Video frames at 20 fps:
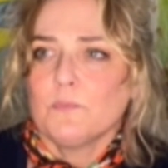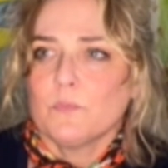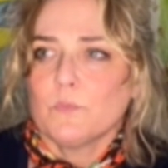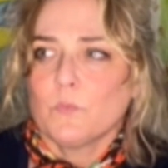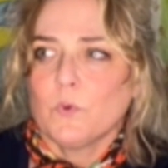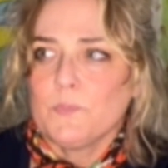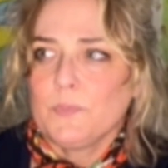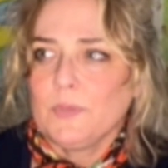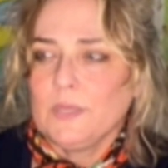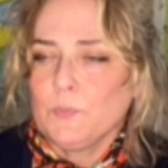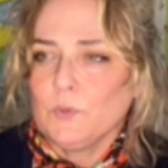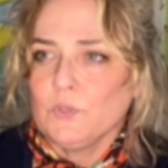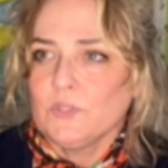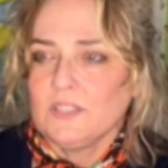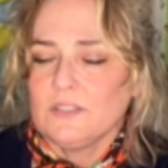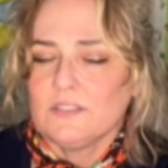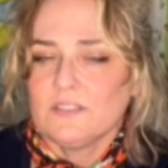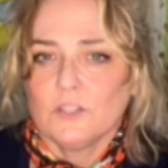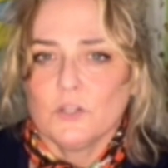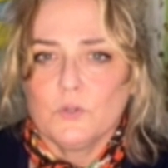What people
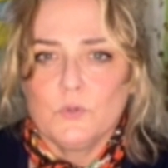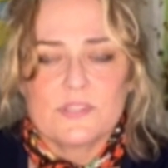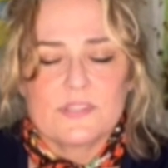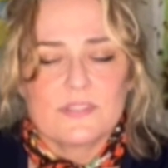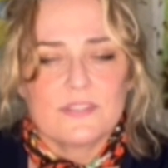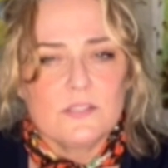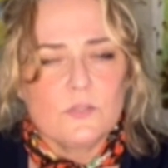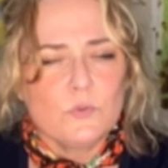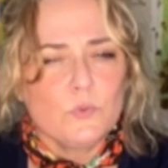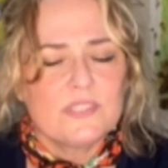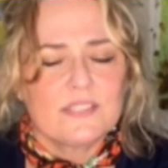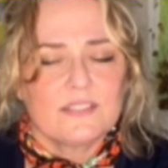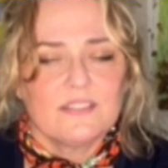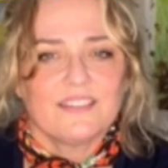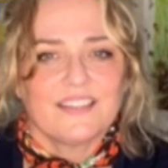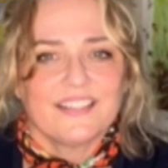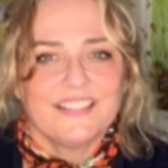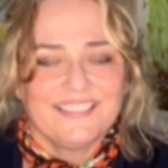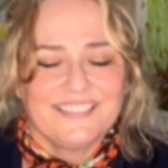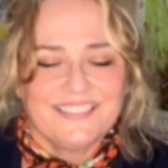need to know is this was in
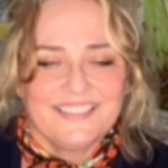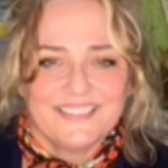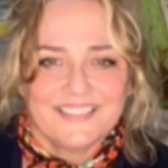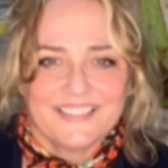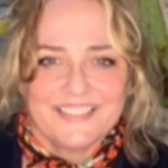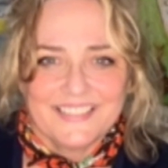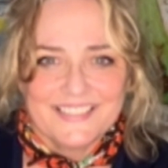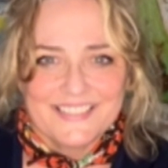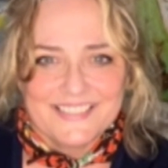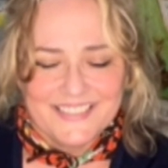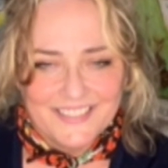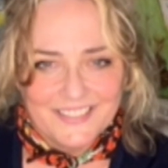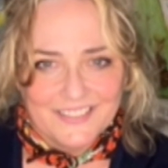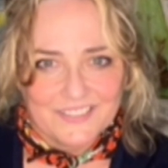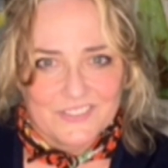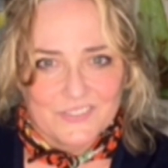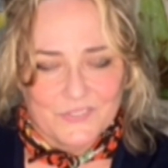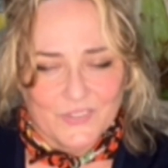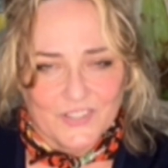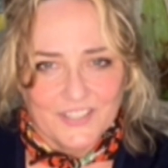
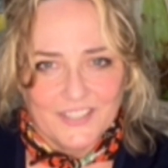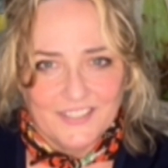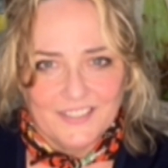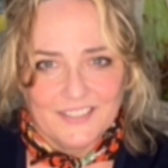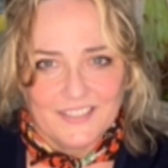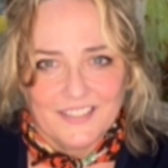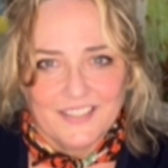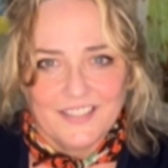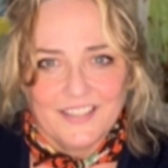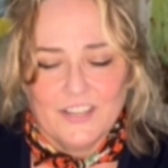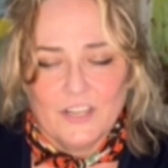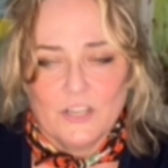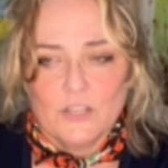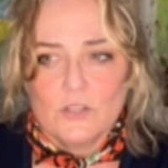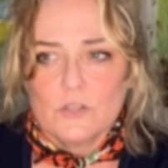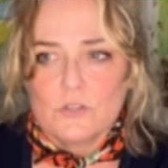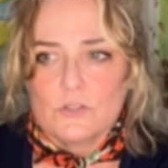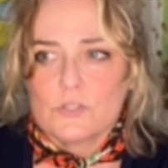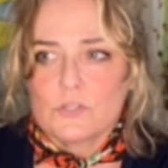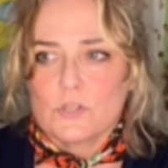1996, right?
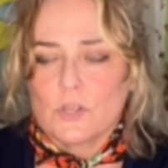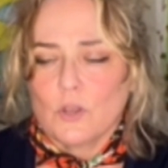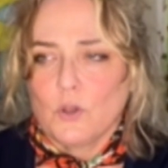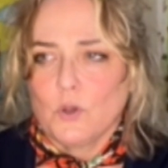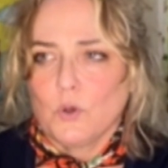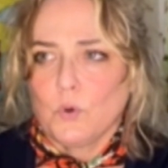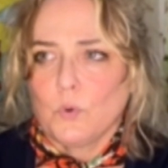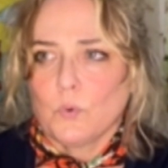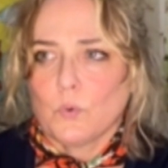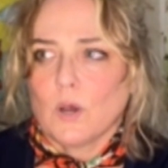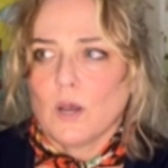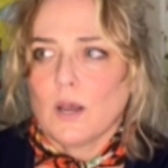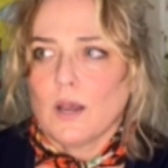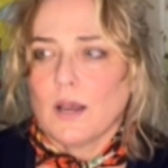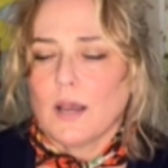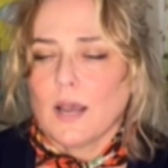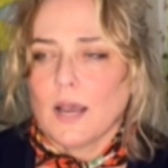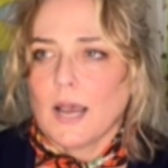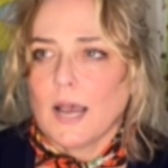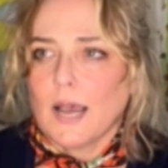So
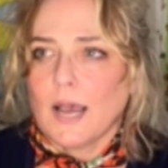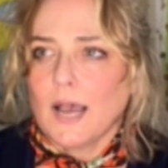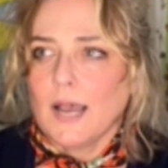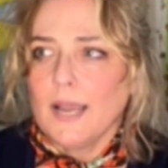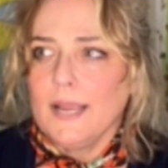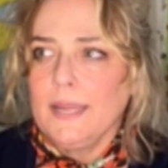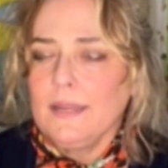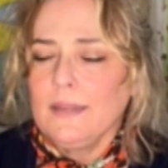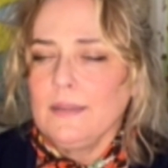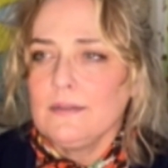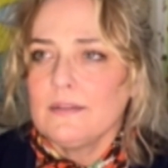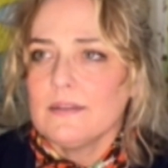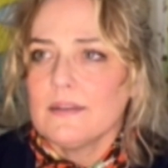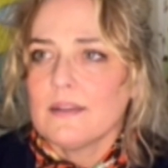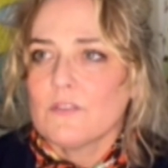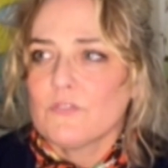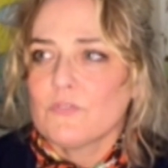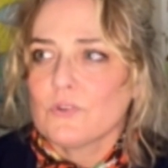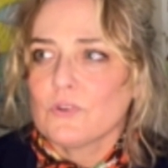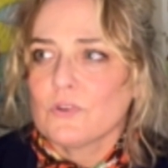I
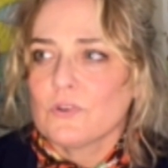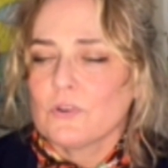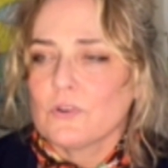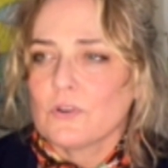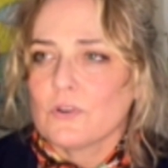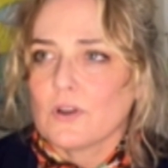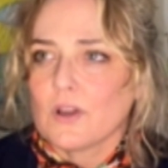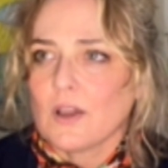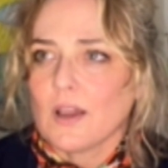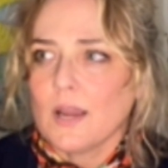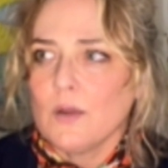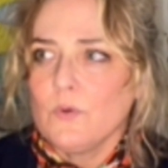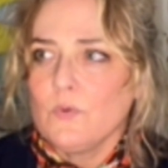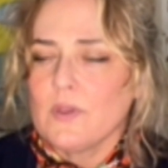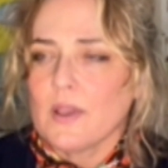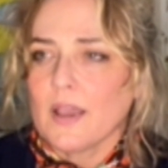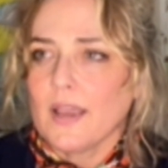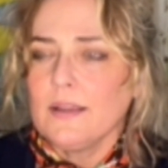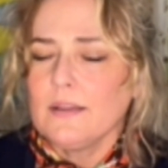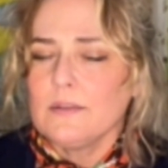
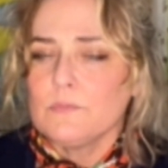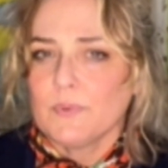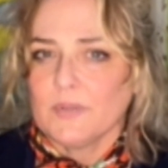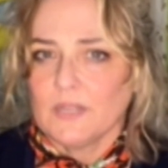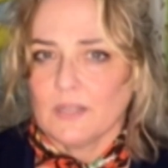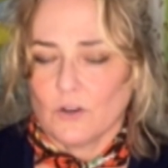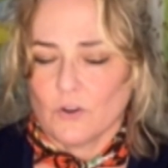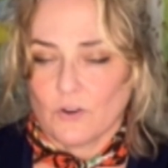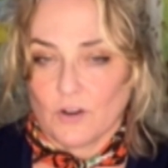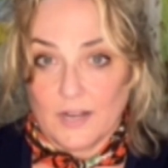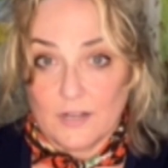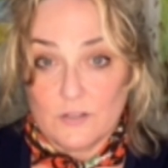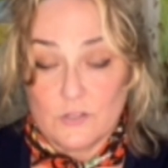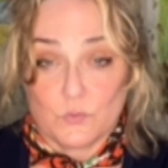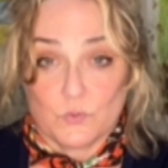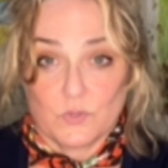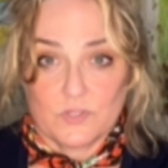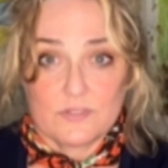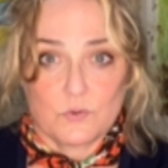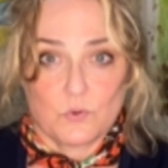had been in
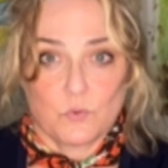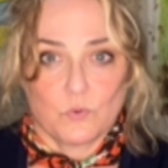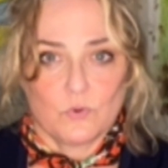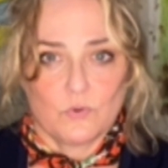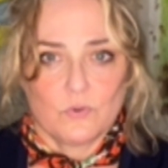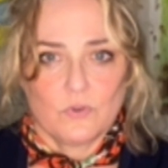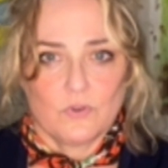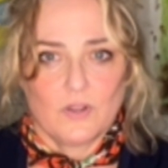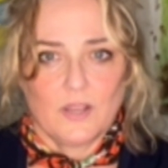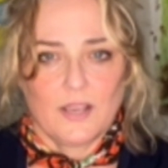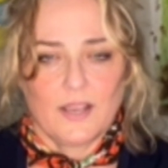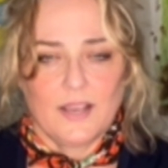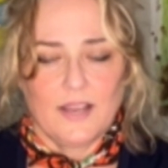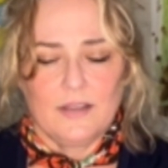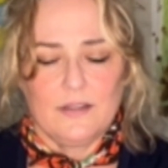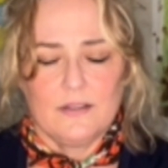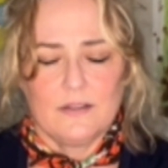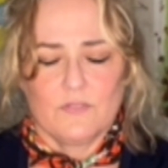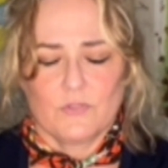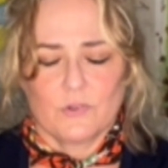graduate school. I
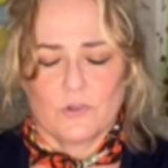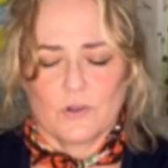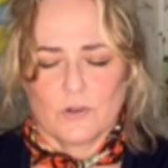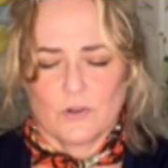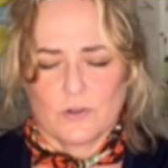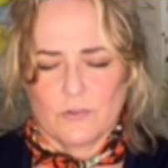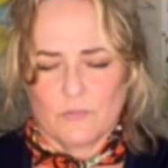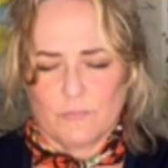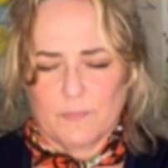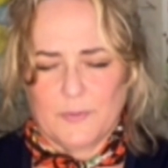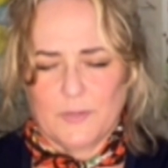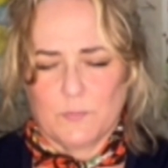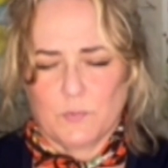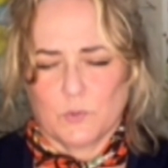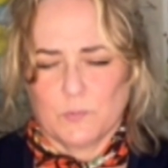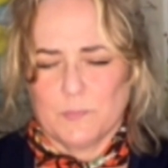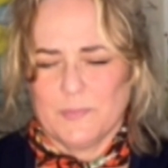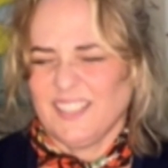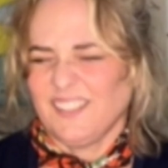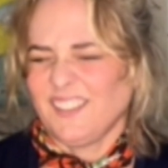had never heard of
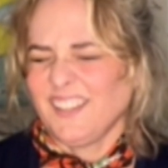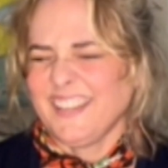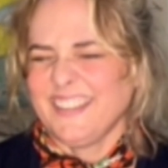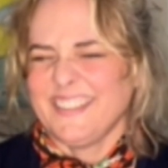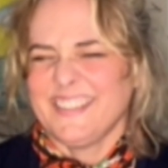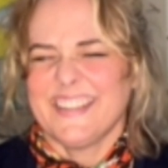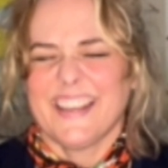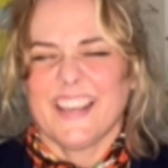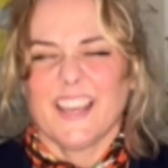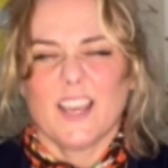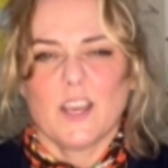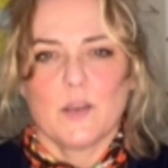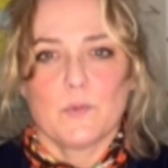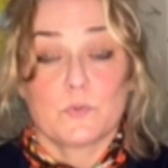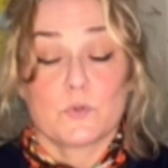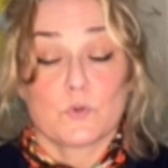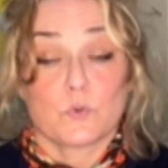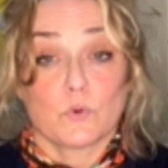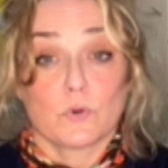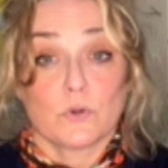people being
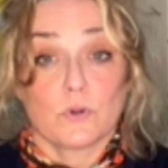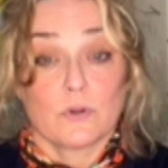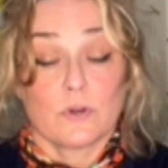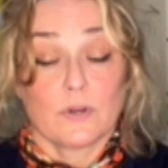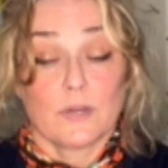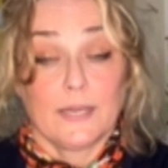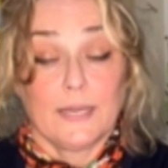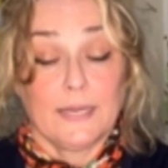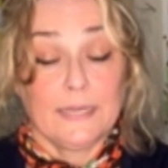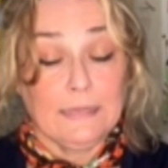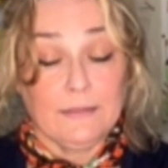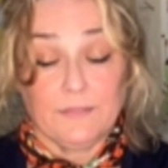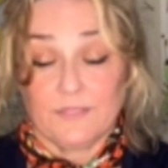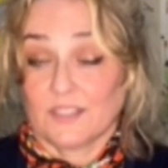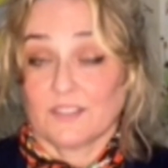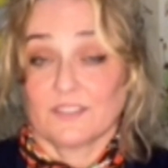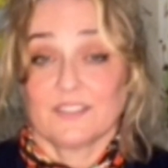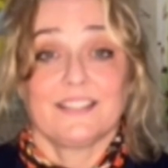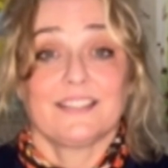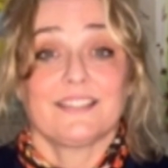kidnapped or
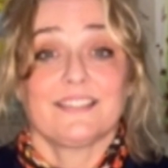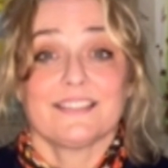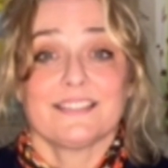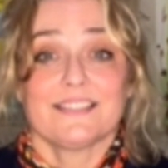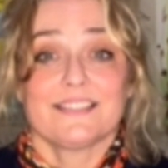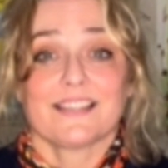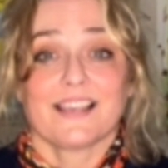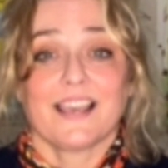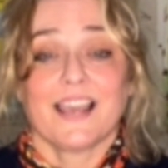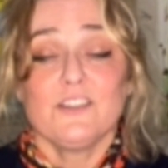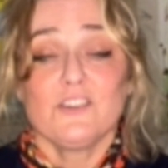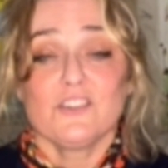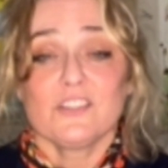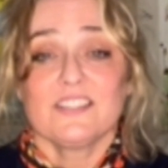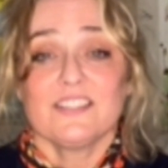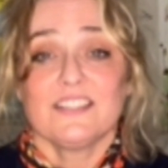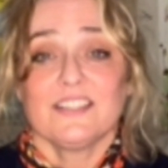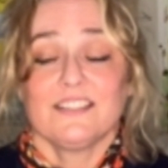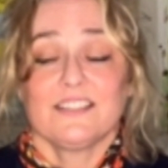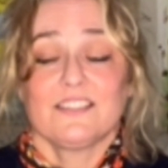anything like this. I
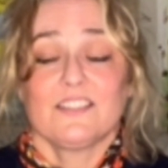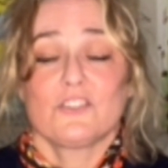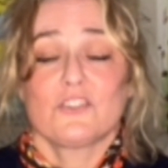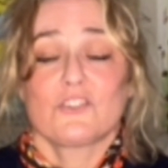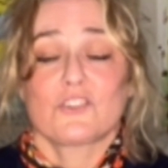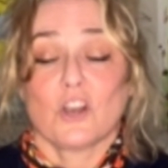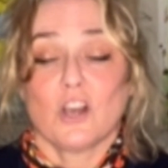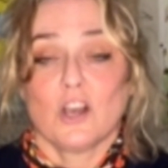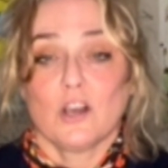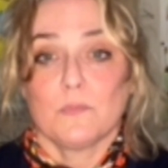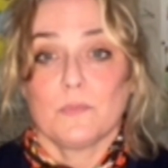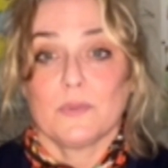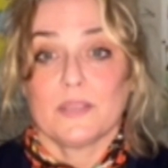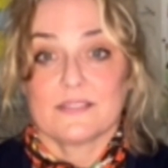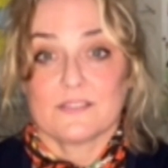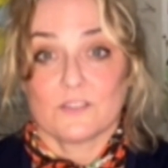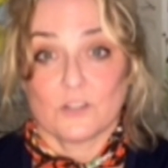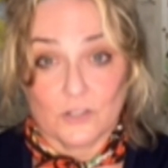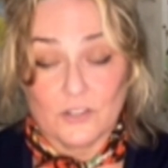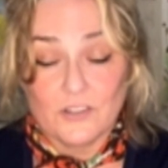just needed a job
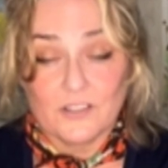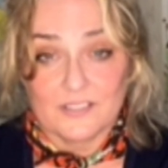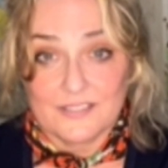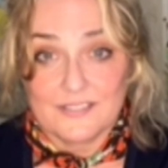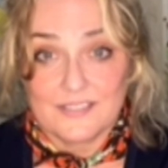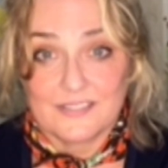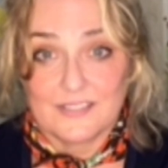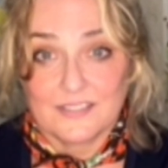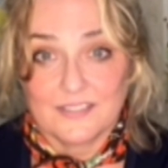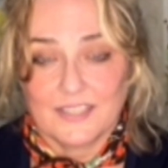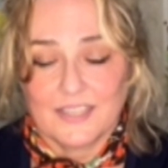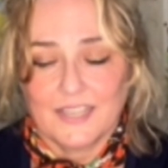as an artist.